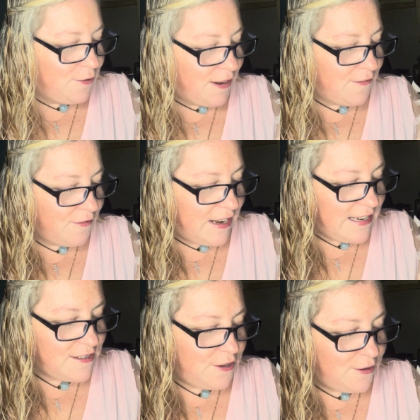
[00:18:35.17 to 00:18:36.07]
have a right
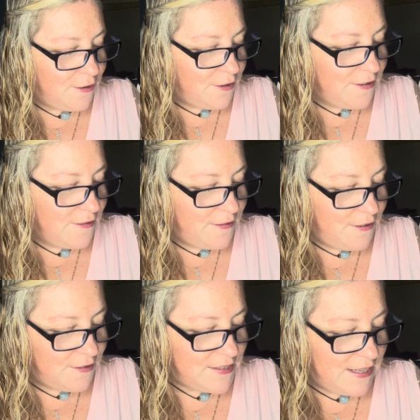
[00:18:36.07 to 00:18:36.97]
to your
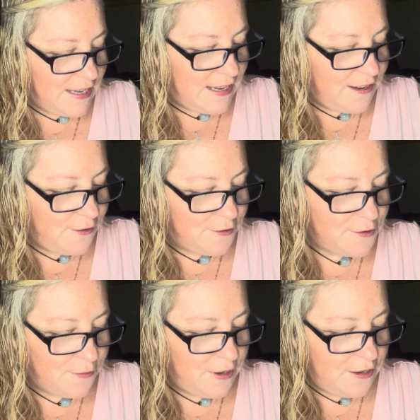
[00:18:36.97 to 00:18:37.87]
say, your
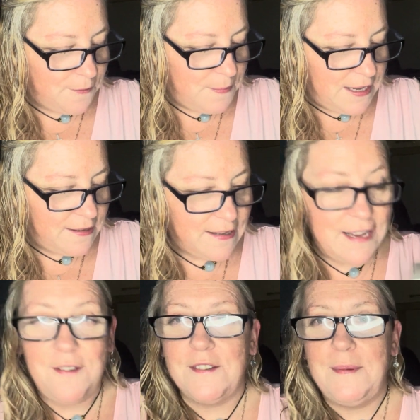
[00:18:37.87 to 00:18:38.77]
joy, your peace, and
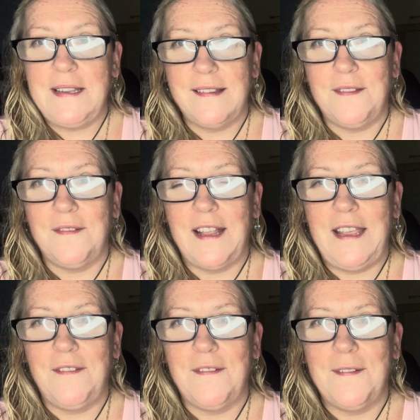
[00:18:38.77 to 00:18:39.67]
your sweetness of life.